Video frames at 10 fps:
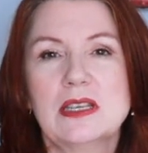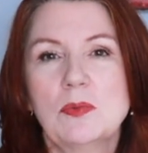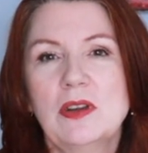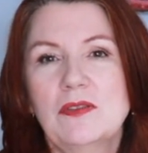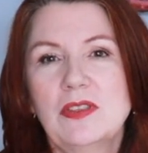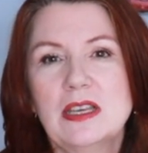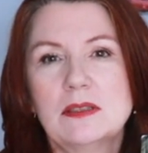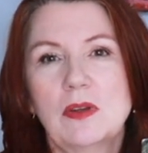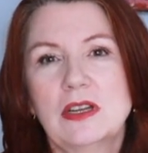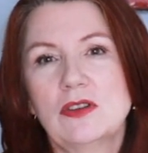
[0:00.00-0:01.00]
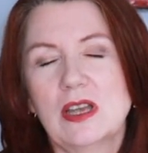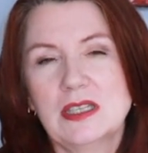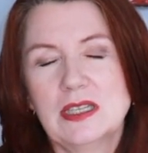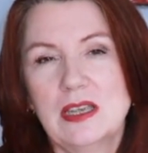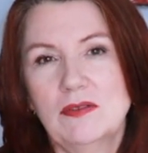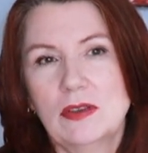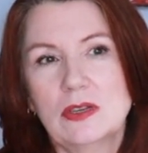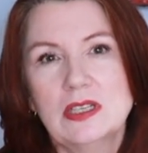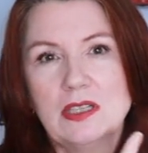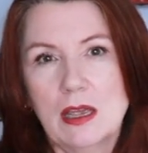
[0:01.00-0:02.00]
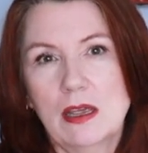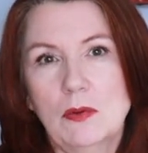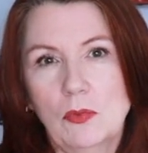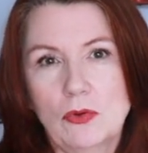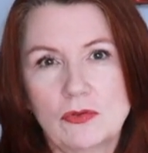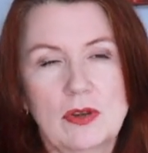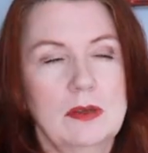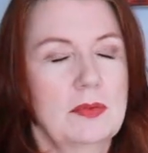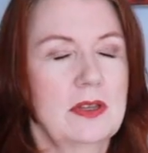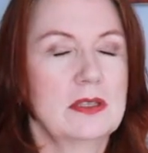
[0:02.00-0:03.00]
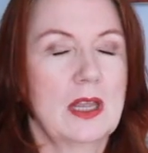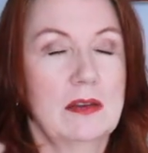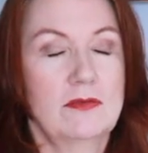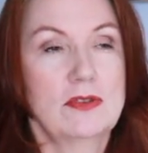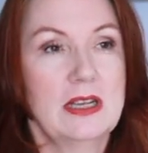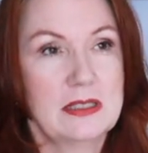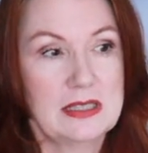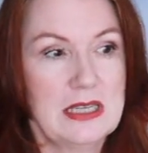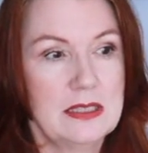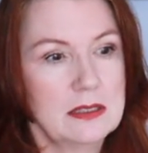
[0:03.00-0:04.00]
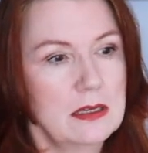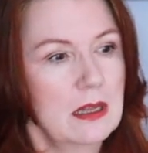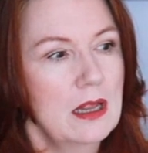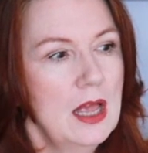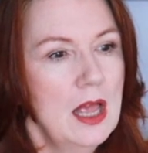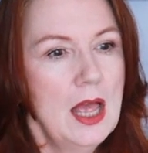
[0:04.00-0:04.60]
it's one of these where it tries to give you an entire wardrobe that's kind of trans-seasonal.